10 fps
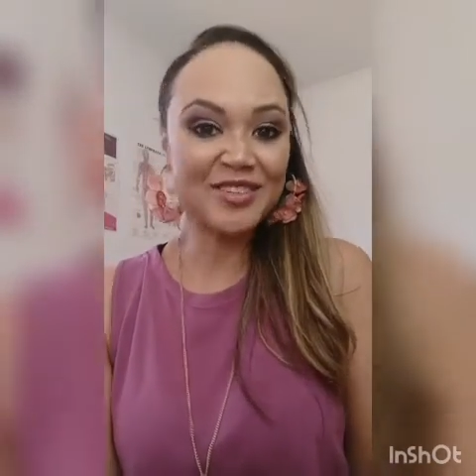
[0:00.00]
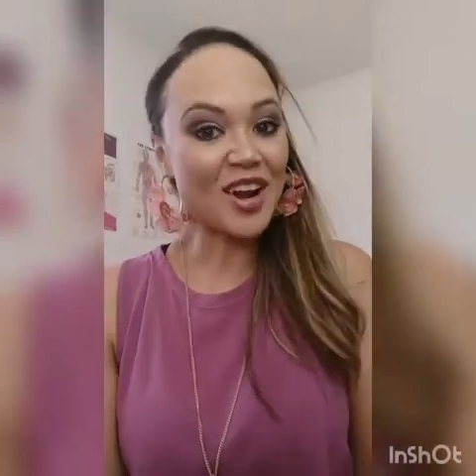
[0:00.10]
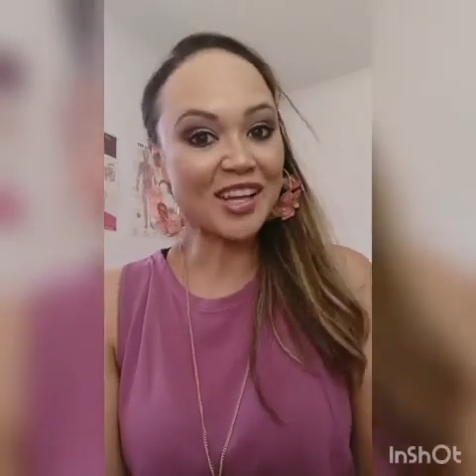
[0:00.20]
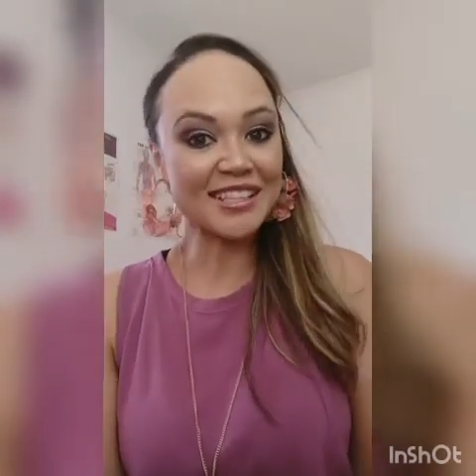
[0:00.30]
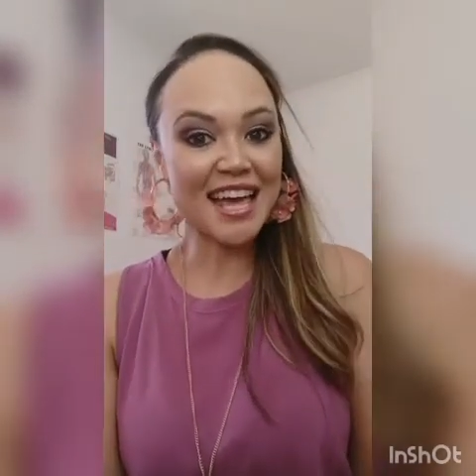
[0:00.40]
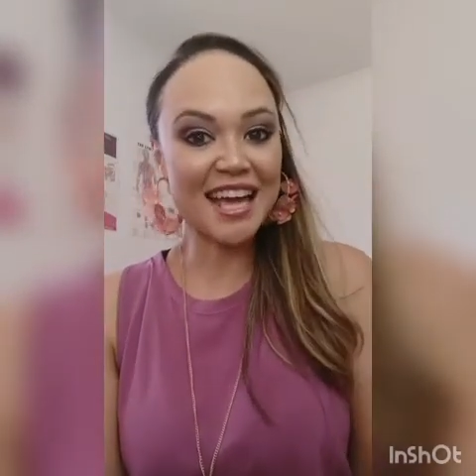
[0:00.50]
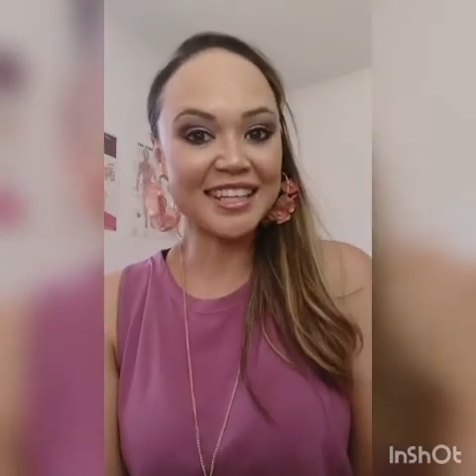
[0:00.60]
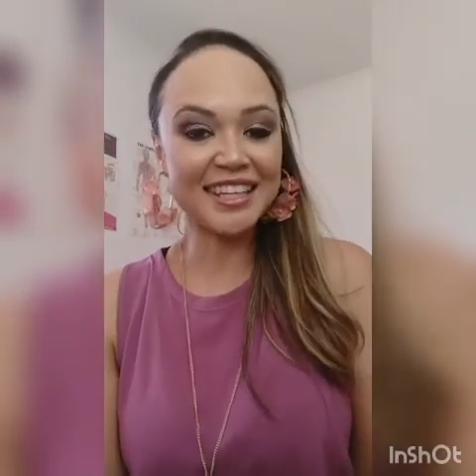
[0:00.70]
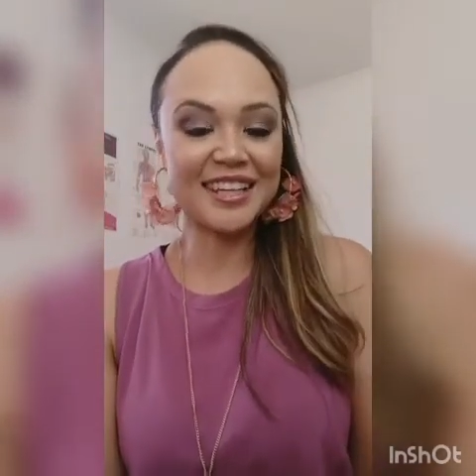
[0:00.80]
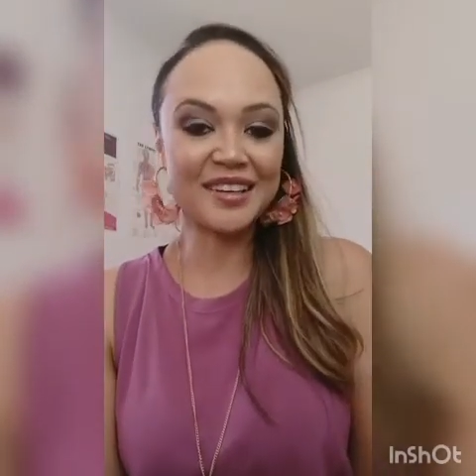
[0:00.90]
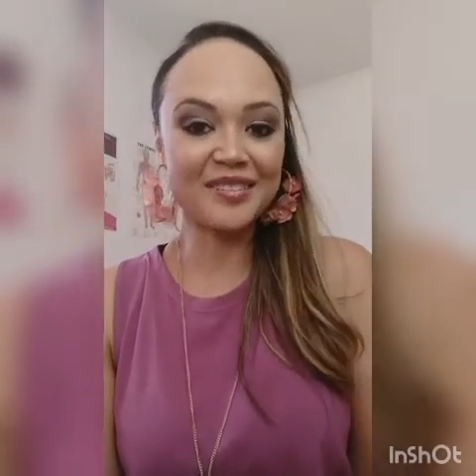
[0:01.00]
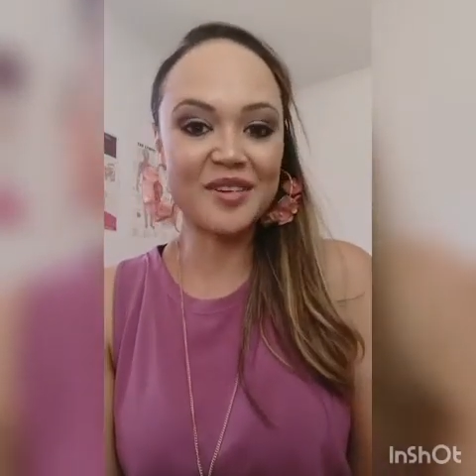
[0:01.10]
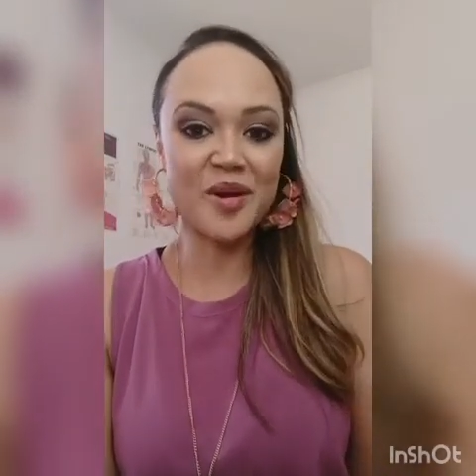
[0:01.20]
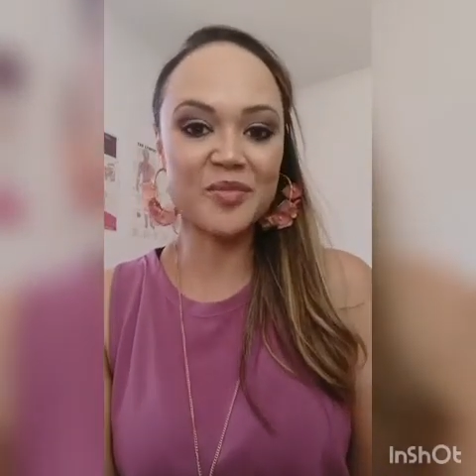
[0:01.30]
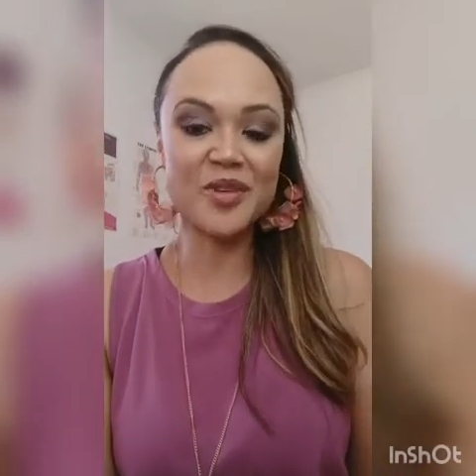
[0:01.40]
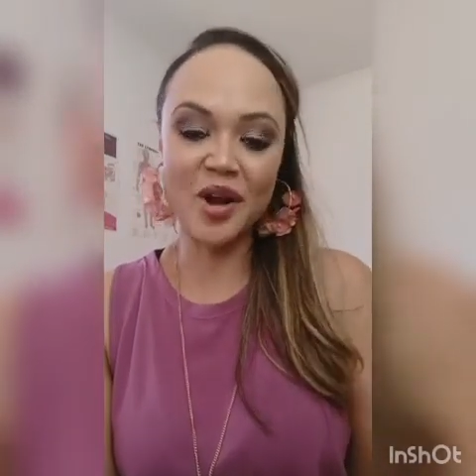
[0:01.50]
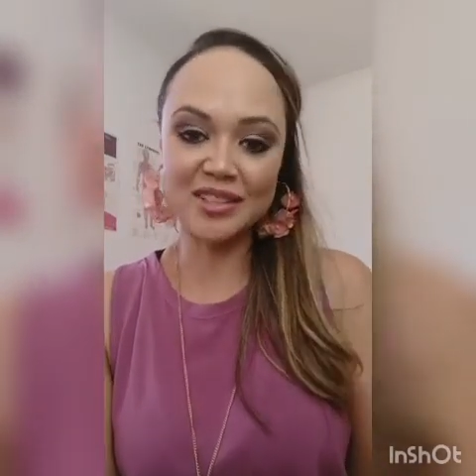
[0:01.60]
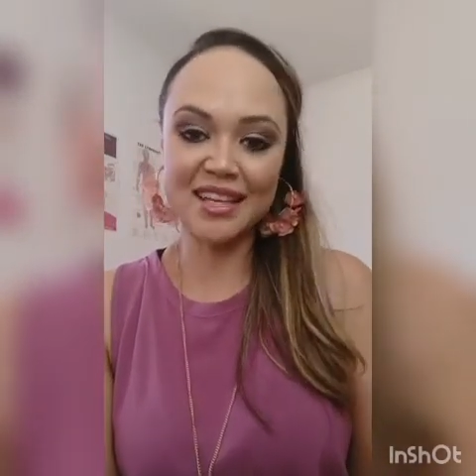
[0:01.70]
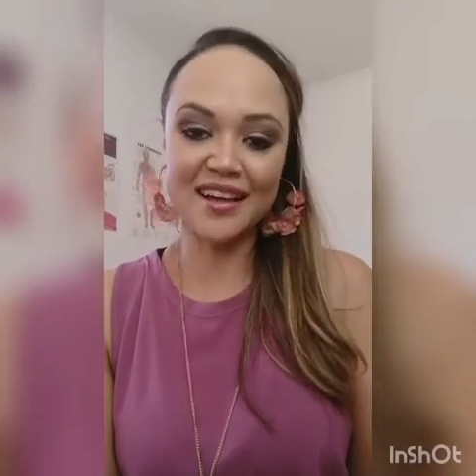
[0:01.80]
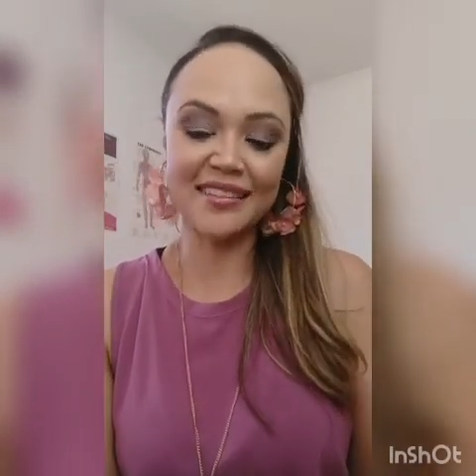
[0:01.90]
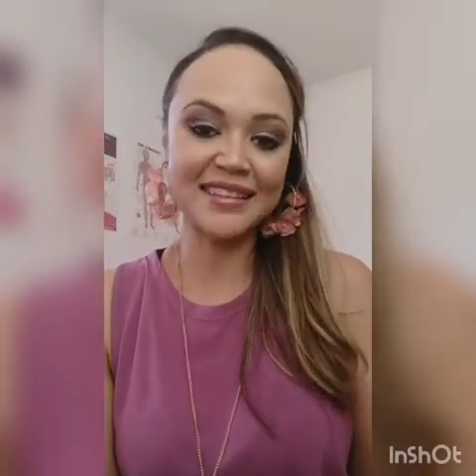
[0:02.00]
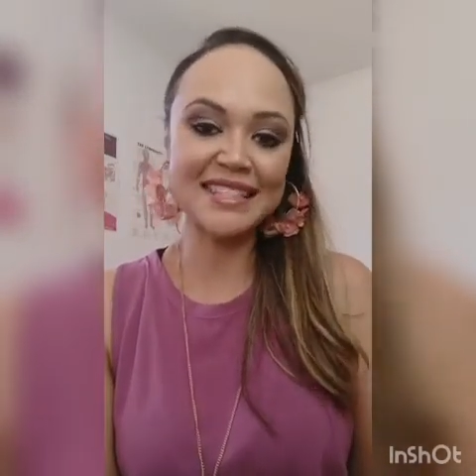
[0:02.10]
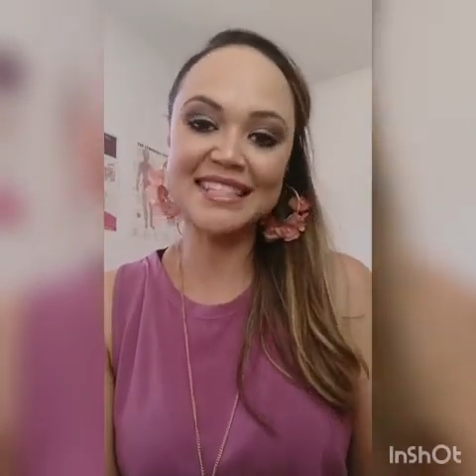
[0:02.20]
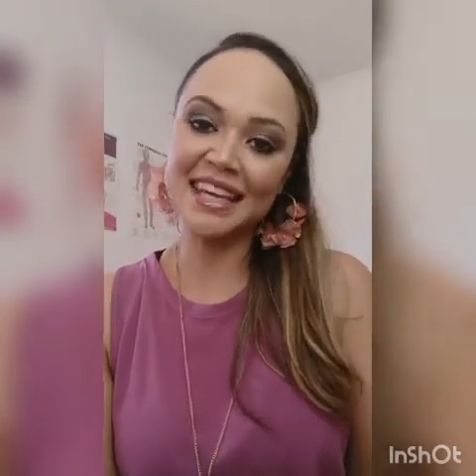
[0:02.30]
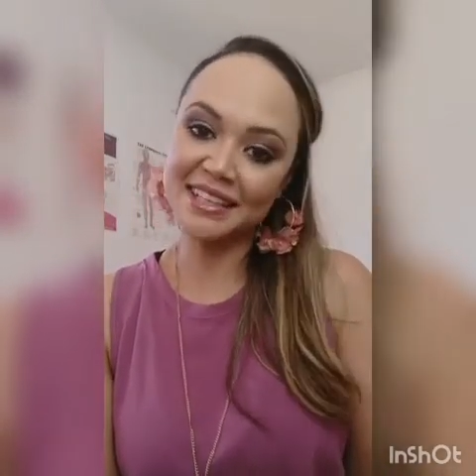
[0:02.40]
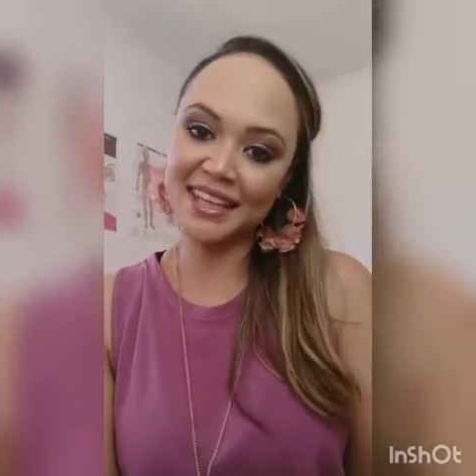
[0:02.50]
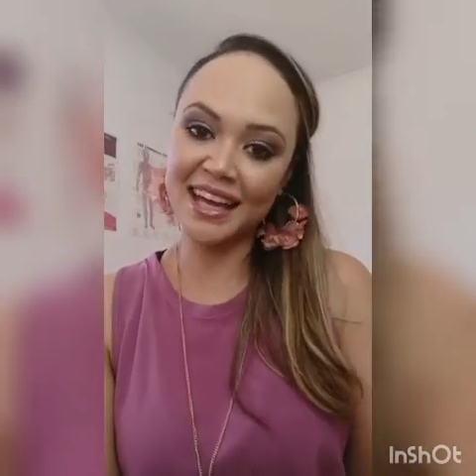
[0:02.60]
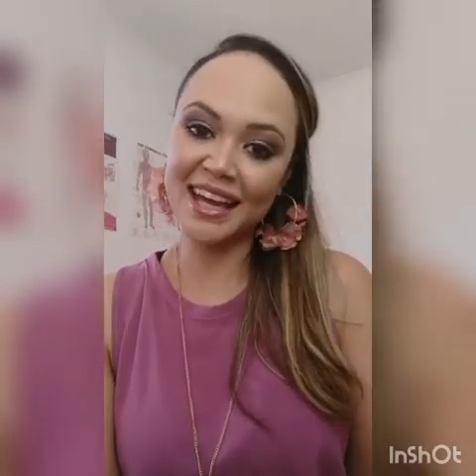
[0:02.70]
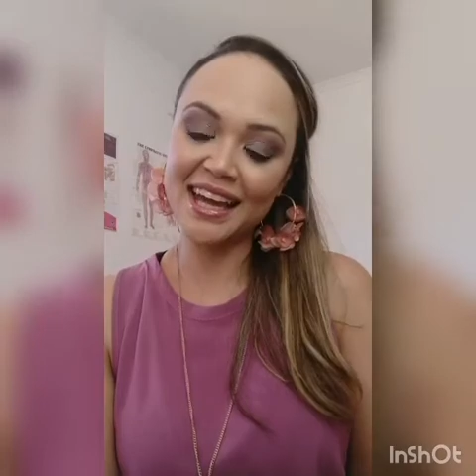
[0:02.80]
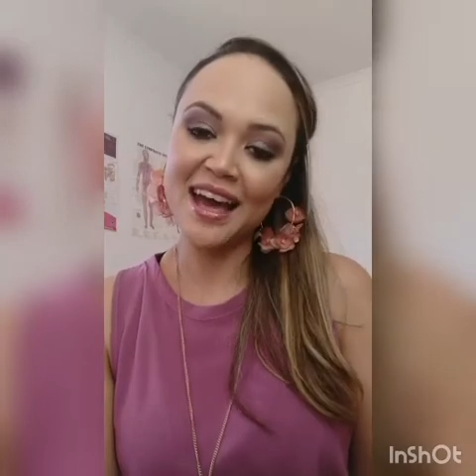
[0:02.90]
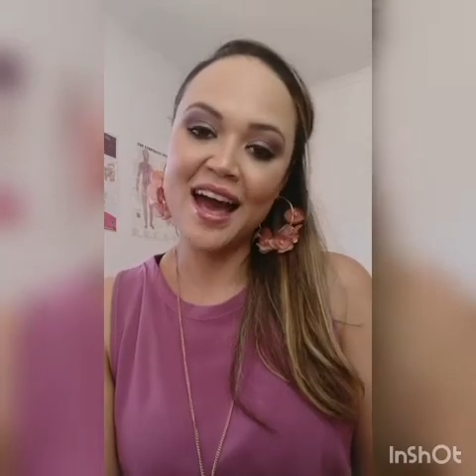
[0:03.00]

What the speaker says: Roxanne here from Roxy Health and Skincare.